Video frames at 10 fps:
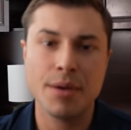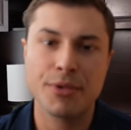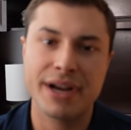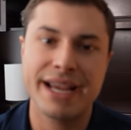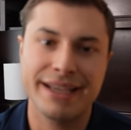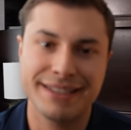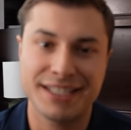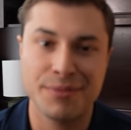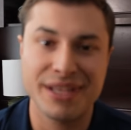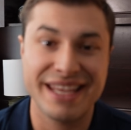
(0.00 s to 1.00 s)
number 8 is
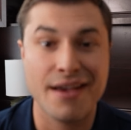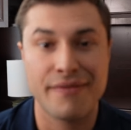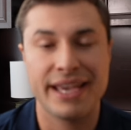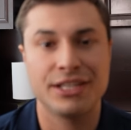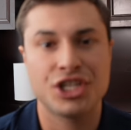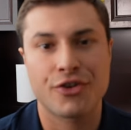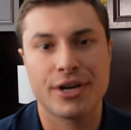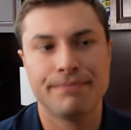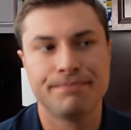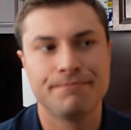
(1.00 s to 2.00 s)
going to be the FAA check
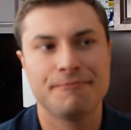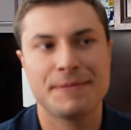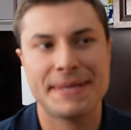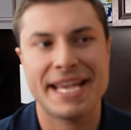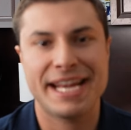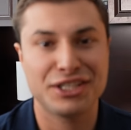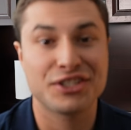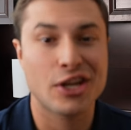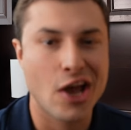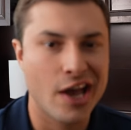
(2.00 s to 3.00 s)
ride. It
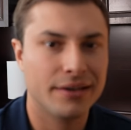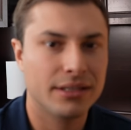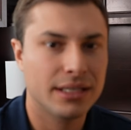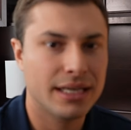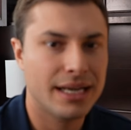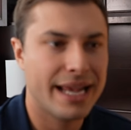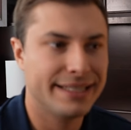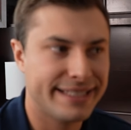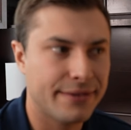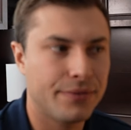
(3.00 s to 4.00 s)
is not
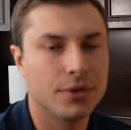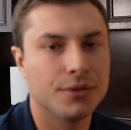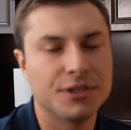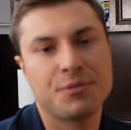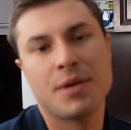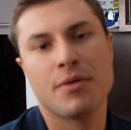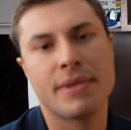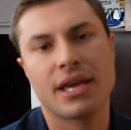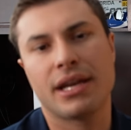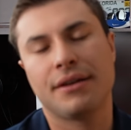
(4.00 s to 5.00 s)
as difficult as people
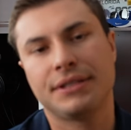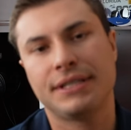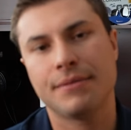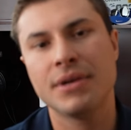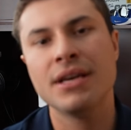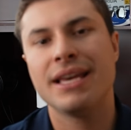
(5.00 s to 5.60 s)
make it out to seem.